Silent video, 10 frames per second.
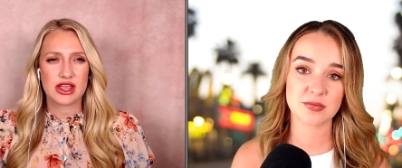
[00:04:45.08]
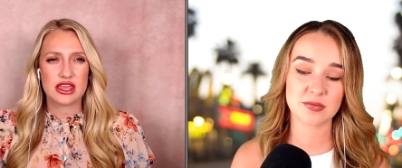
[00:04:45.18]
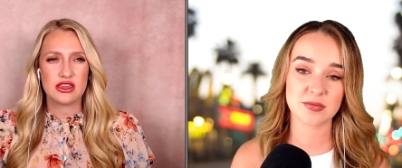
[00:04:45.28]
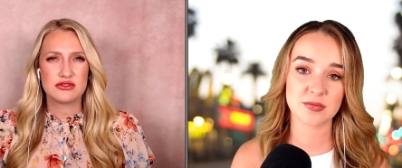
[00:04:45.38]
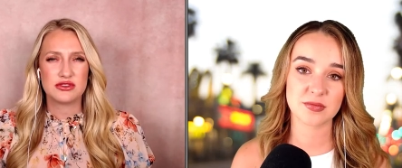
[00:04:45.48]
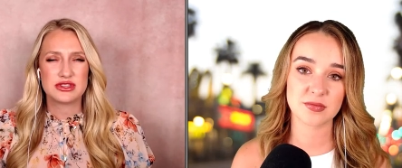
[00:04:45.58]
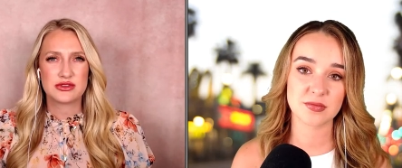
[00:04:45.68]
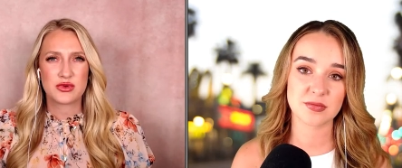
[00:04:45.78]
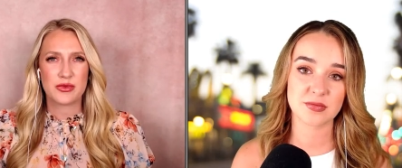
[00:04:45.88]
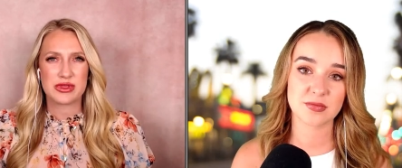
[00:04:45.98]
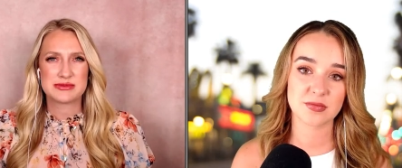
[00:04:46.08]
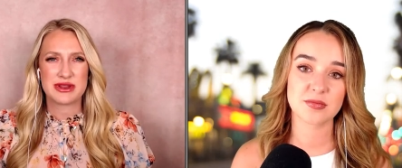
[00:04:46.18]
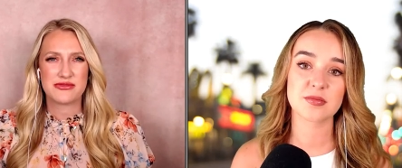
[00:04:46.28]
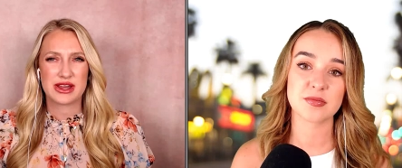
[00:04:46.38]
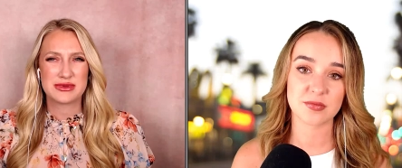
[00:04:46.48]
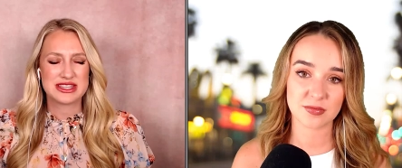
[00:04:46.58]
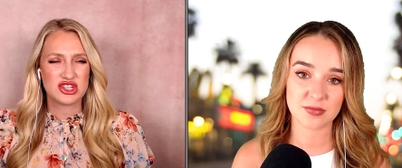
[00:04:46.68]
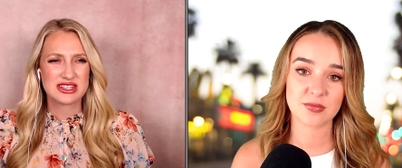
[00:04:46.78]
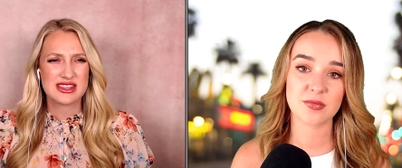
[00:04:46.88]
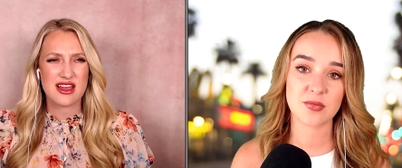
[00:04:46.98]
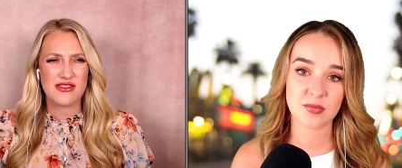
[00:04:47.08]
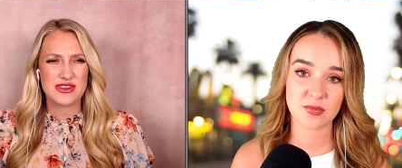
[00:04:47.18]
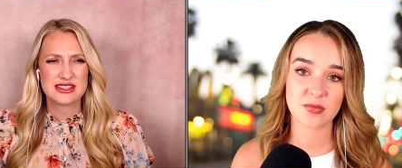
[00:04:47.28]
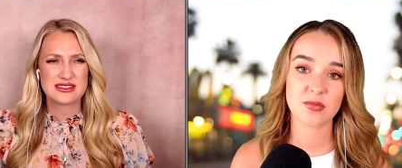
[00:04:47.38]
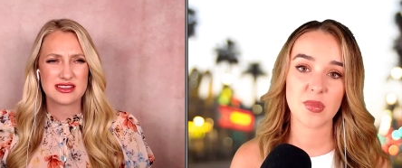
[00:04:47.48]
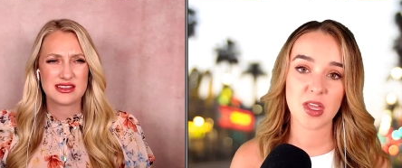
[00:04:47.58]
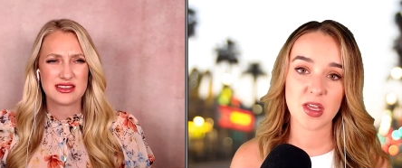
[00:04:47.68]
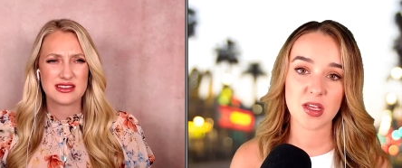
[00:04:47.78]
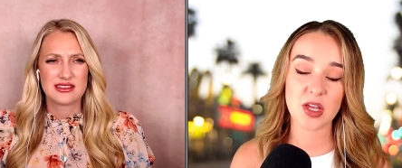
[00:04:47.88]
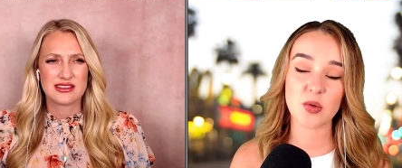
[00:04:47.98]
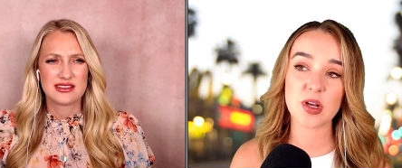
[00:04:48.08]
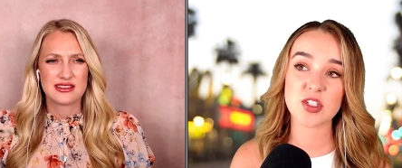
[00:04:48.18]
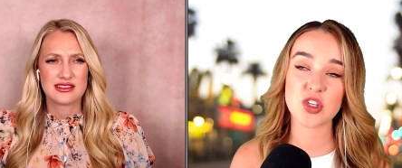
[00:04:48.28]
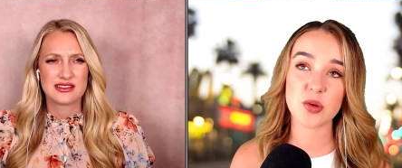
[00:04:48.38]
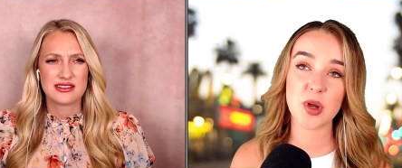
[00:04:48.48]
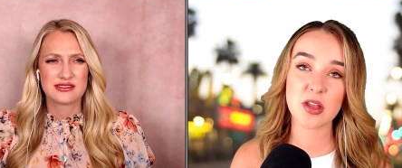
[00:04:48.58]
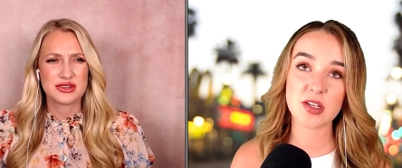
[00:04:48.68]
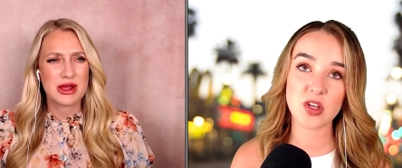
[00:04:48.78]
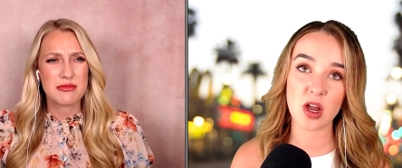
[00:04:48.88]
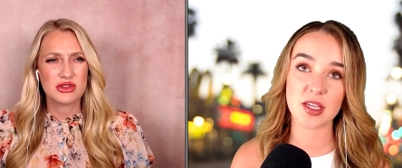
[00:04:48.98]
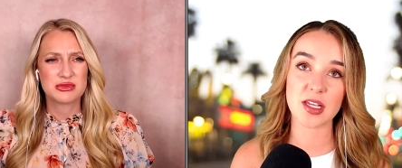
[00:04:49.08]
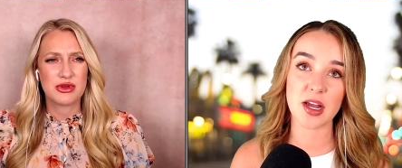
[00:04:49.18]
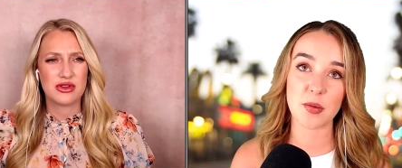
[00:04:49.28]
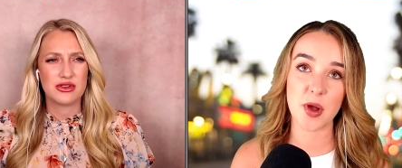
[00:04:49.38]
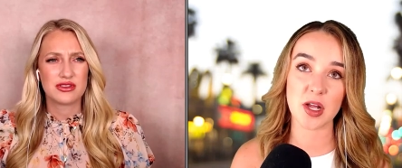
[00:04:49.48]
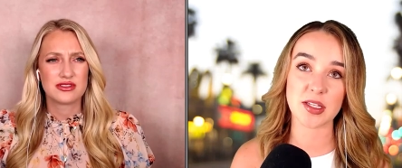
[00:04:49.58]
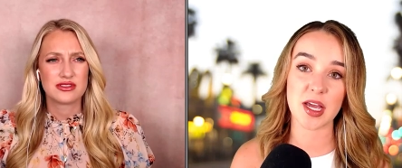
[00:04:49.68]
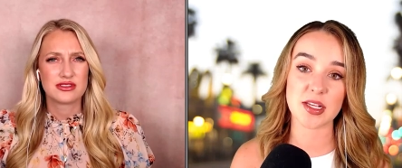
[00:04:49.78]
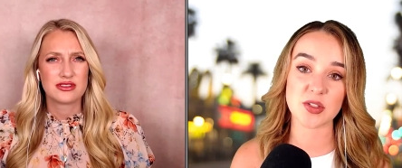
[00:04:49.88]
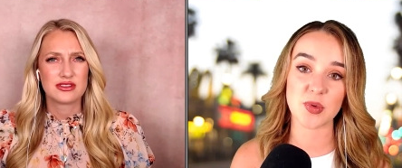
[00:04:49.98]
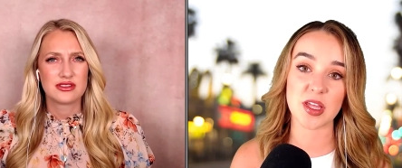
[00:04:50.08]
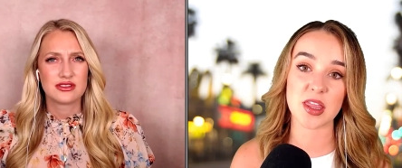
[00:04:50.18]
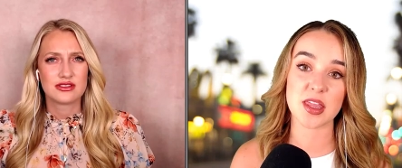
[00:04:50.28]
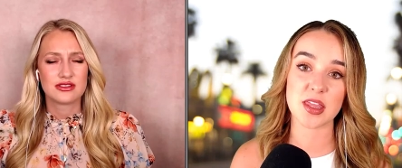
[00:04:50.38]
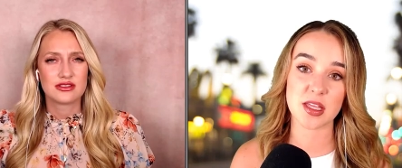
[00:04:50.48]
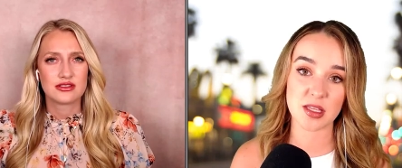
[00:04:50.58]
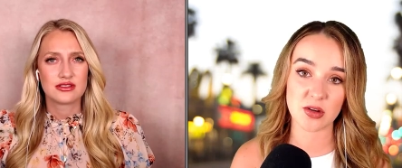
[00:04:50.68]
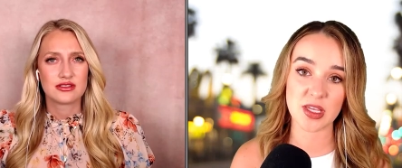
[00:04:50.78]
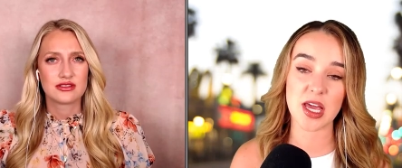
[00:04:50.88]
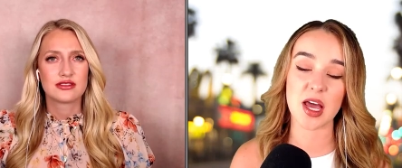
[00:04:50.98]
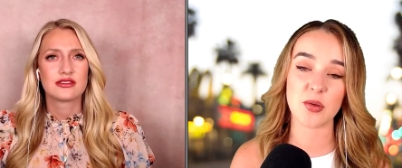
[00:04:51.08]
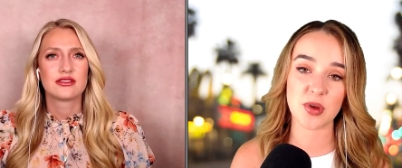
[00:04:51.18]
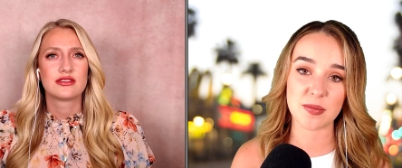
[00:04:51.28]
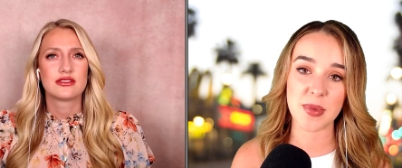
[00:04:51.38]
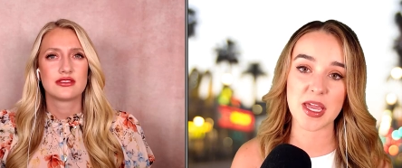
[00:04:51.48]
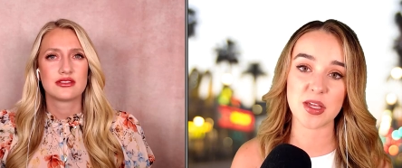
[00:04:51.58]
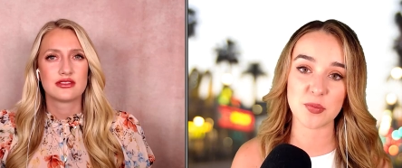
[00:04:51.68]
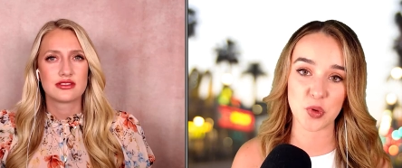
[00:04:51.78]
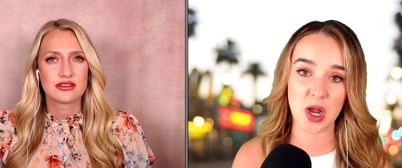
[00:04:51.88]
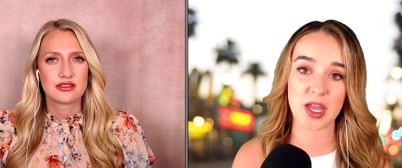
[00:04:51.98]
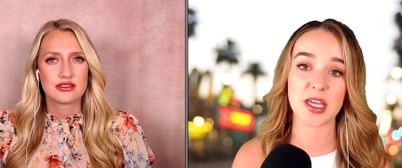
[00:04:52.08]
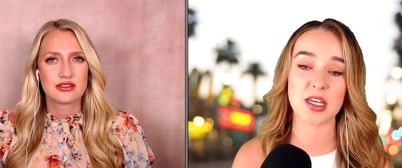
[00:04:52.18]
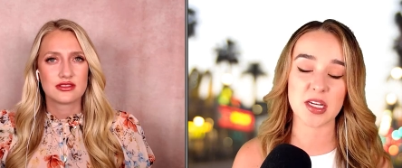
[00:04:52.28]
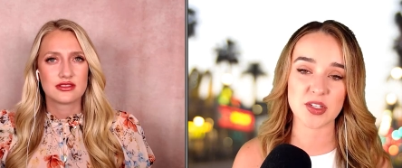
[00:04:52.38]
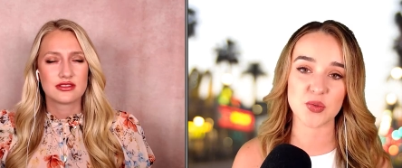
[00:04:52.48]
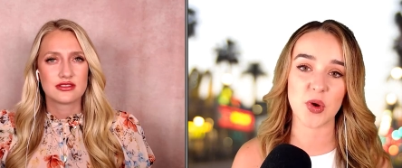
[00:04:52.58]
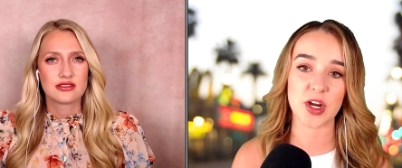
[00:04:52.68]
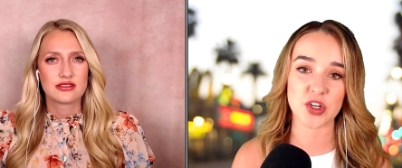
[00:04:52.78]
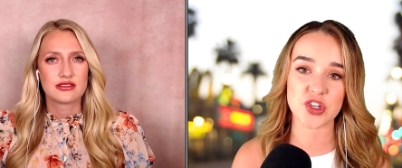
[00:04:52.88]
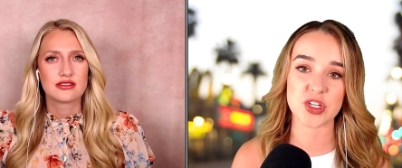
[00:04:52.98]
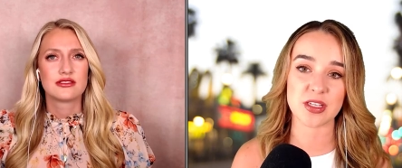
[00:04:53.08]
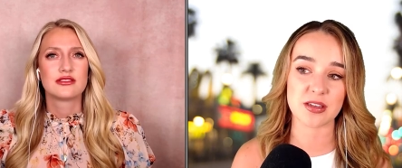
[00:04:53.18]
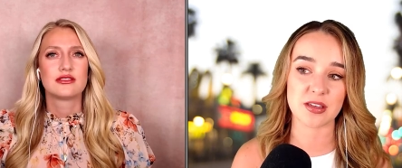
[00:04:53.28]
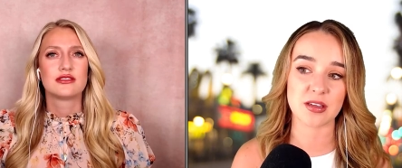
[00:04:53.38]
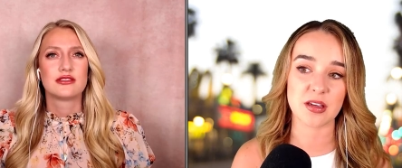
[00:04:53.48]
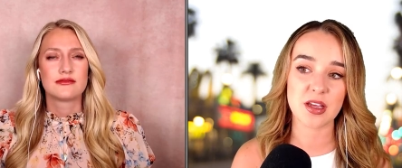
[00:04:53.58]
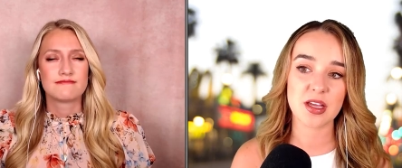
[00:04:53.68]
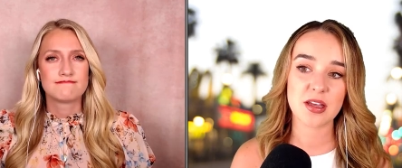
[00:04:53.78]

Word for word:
Speaker 1: I forget you, you said which one was, but I forget. Was it Chicks in the Office? It was. She went on she the went Talking on About podcast with
Speaker 2: yeah with Mike and Brian is where she